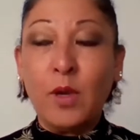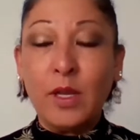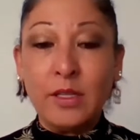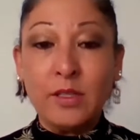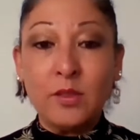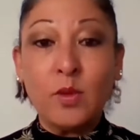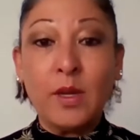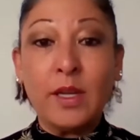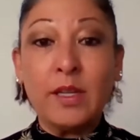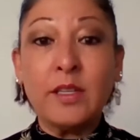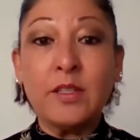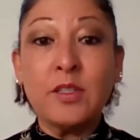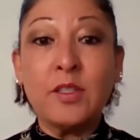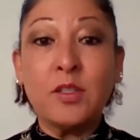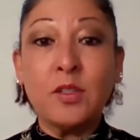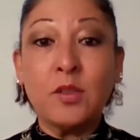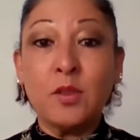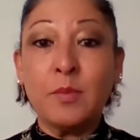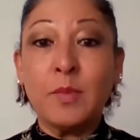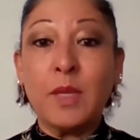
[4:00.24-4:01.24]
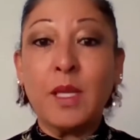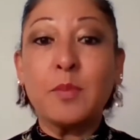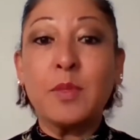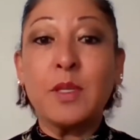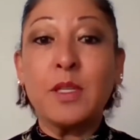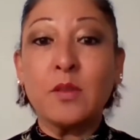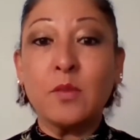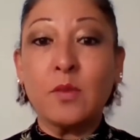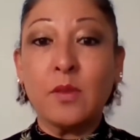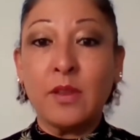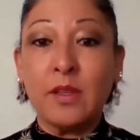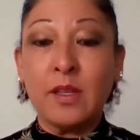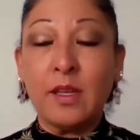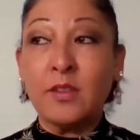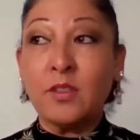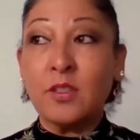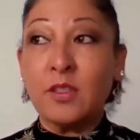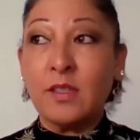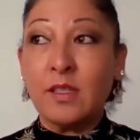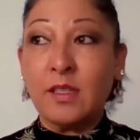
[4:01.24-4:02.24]
what do I need to do to make peace with it
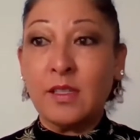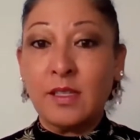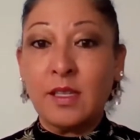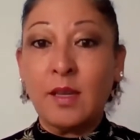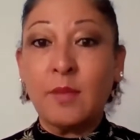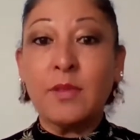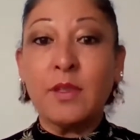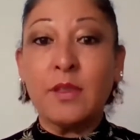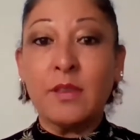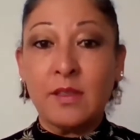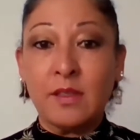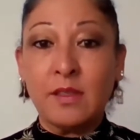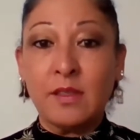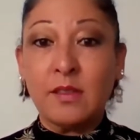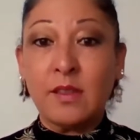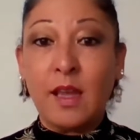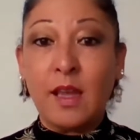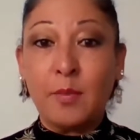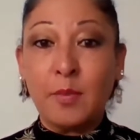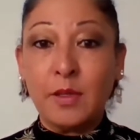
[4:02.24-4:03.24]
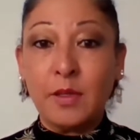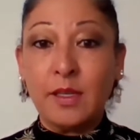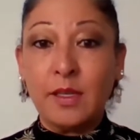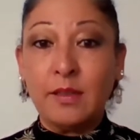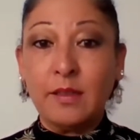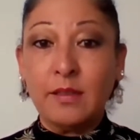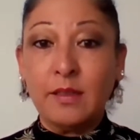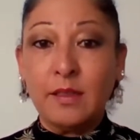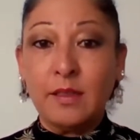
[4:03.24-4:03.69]
and just accept that this is happening?